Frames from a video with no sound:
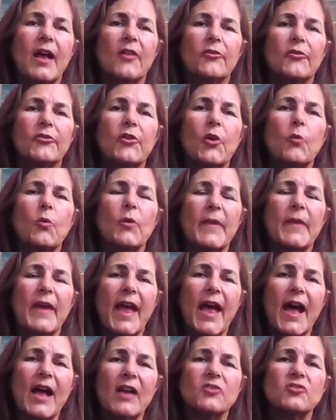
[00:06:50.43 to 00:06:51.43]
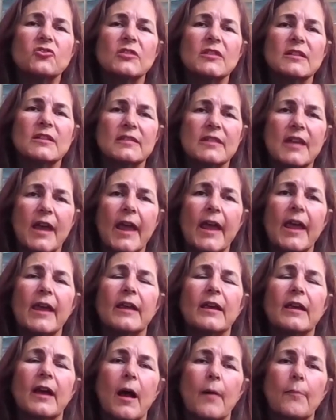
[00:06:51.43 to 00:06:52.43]
So when they actually
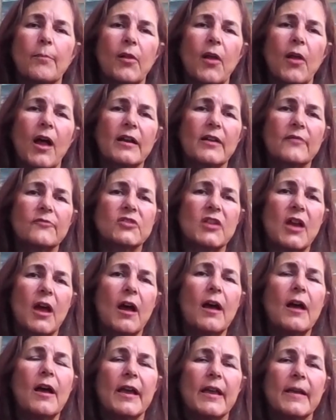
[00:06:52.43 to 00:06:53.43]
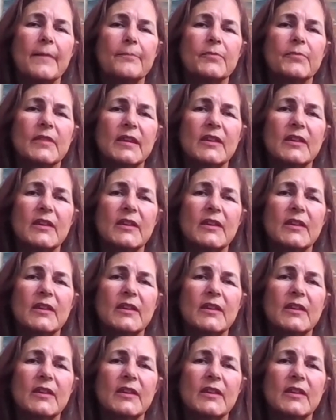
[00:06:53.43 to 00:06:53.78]
take a block of time